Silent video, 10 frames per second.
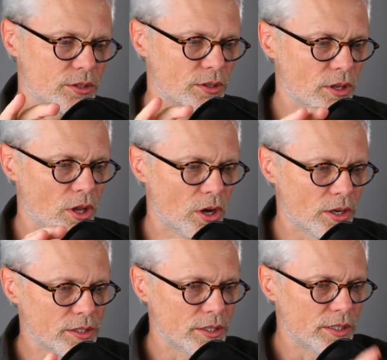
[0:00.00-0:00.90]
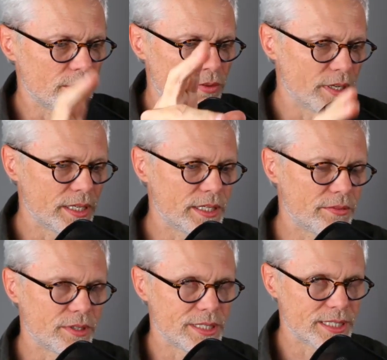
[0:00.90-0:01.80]
certain laws that are different in
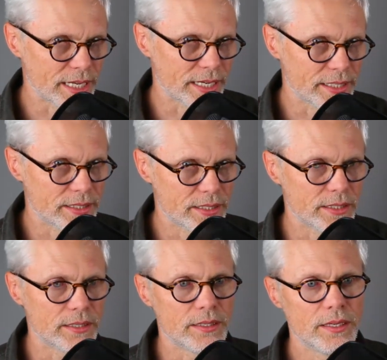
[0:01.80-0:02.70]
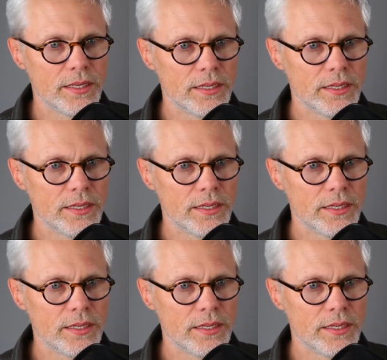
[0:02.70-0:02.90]
different states, and